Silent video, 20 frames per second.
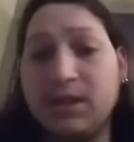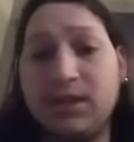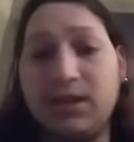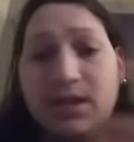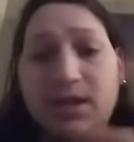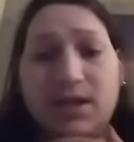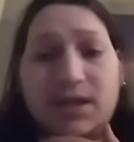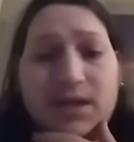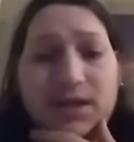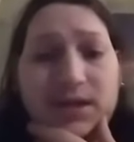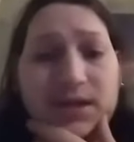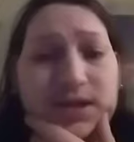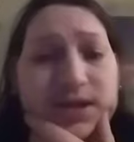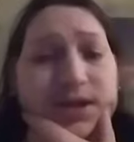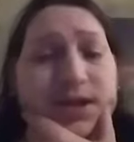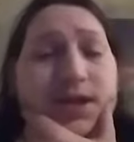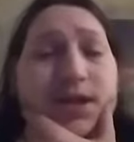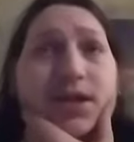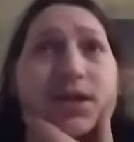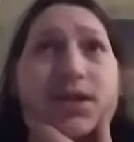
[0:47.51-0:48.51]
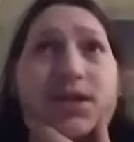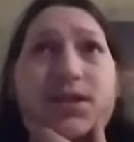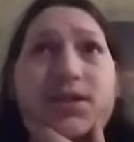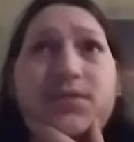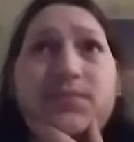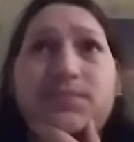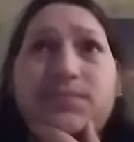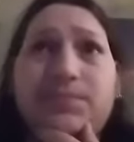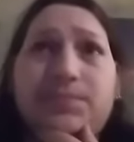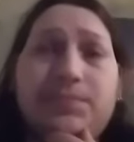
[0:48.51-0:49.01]
yeah.
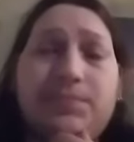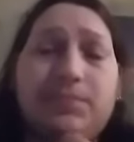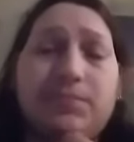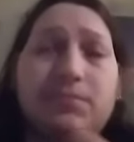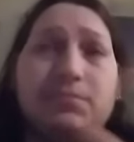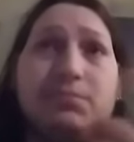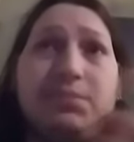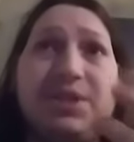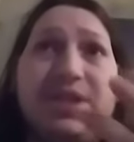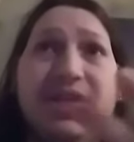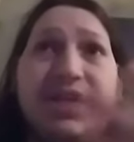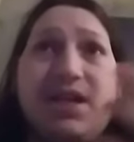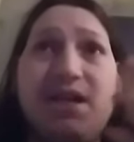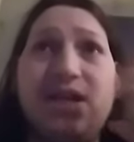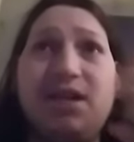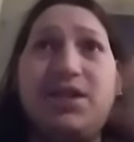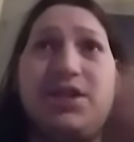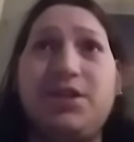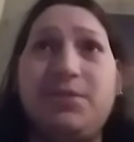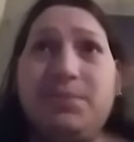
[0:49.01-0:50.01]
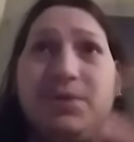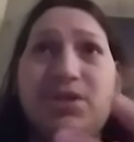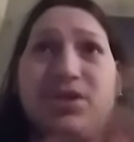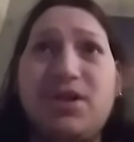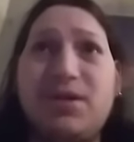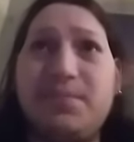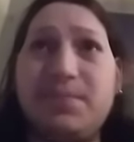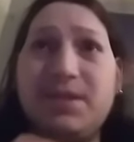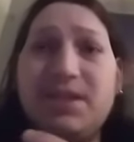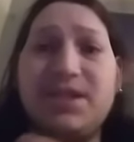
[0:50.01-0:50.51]
Um, but yeah, it should be
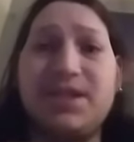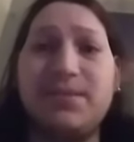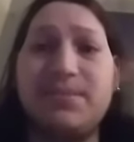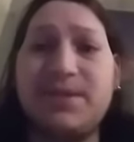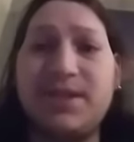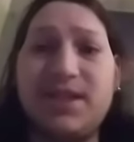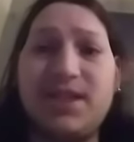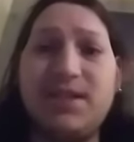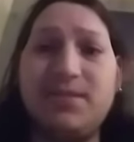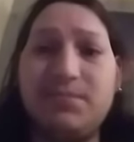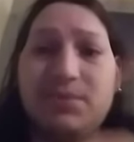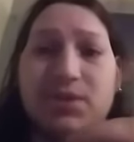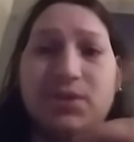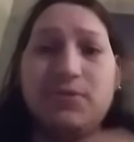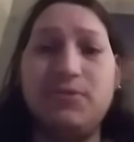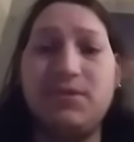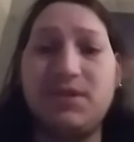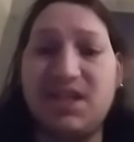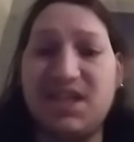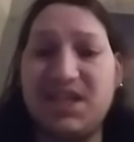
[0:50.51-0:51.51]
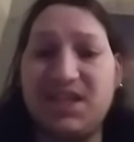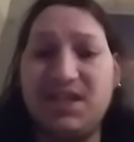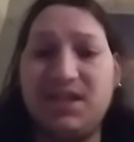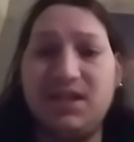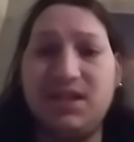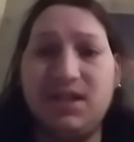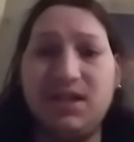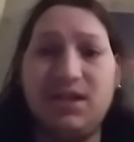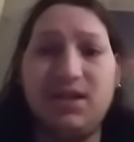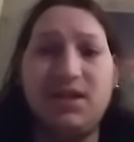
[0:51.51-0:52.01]
dropping sometime tonight,
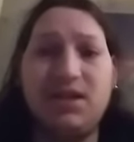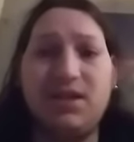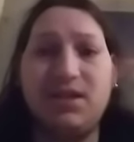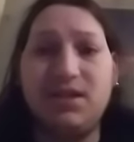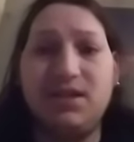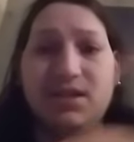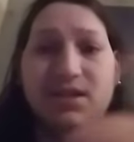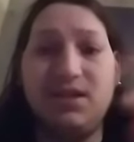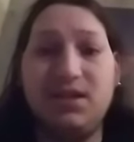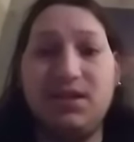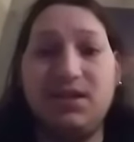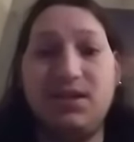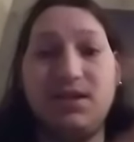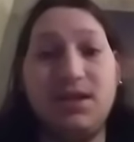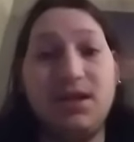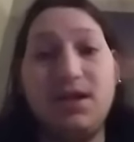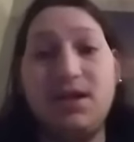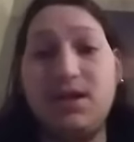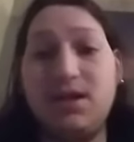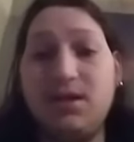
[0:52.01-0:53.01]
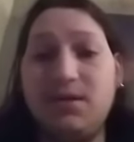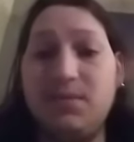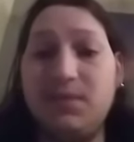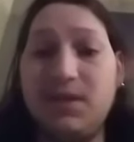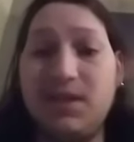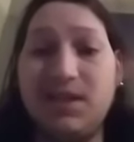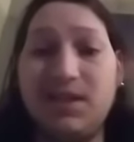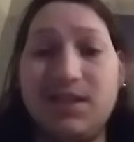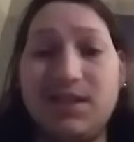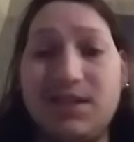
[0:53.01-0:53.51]
and then yeah,
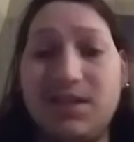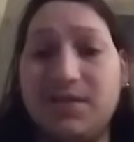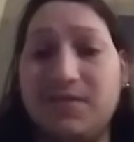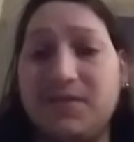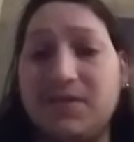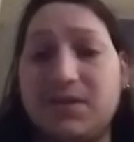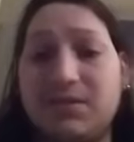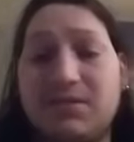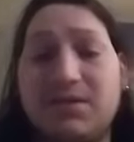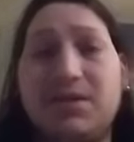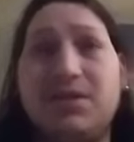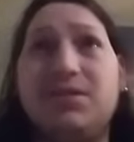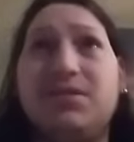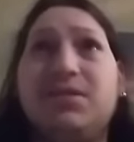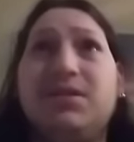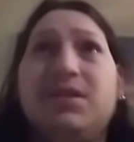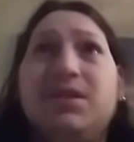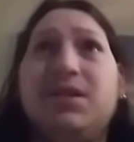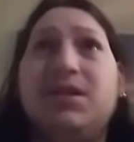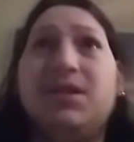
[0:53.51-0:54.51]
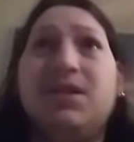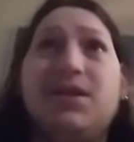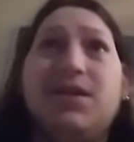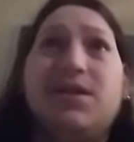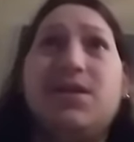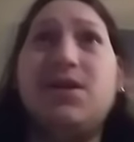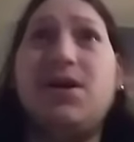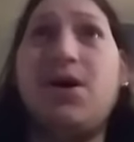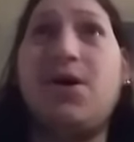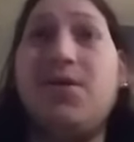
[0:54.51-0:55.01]
we get this stuff on the road
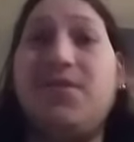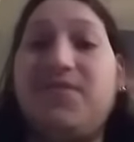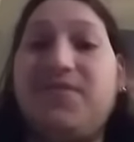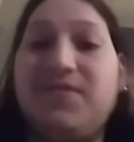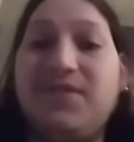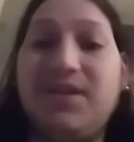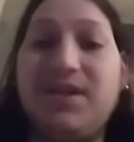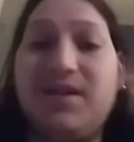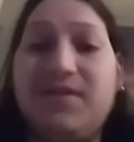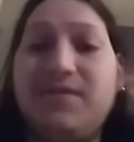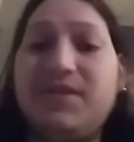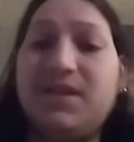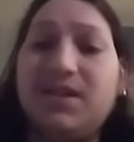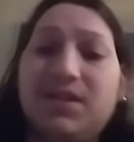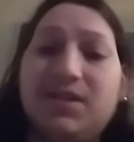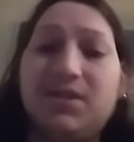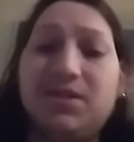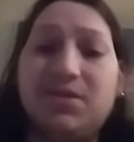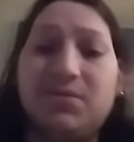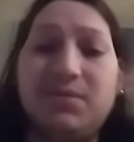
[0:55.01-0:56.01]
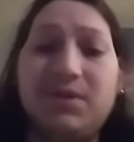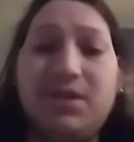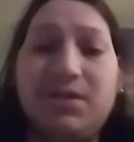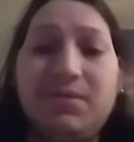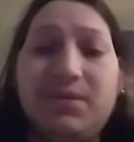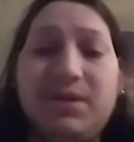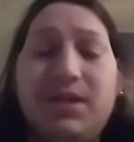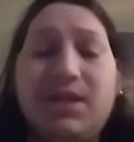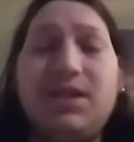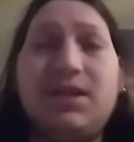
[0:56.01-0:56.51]
hopefully everything goes
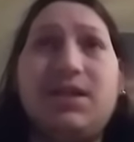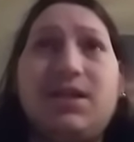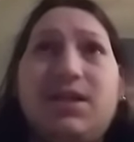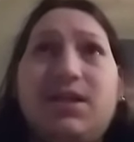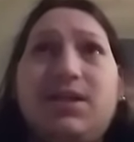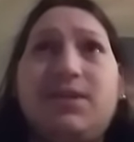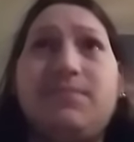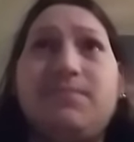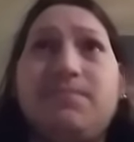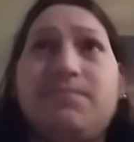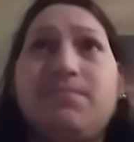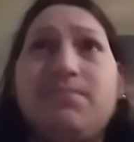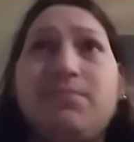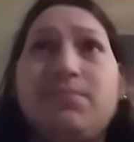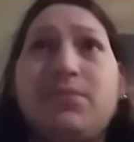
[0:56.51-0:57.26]
well with it. Um,